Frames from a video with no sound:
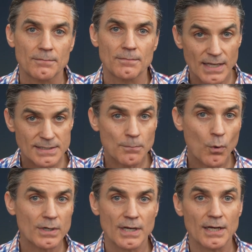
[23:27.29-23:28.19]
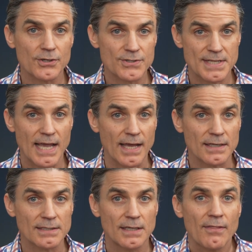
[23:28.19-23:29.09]
It's important to
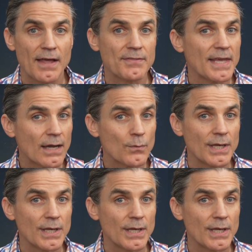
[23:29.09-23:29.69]
understand that the equity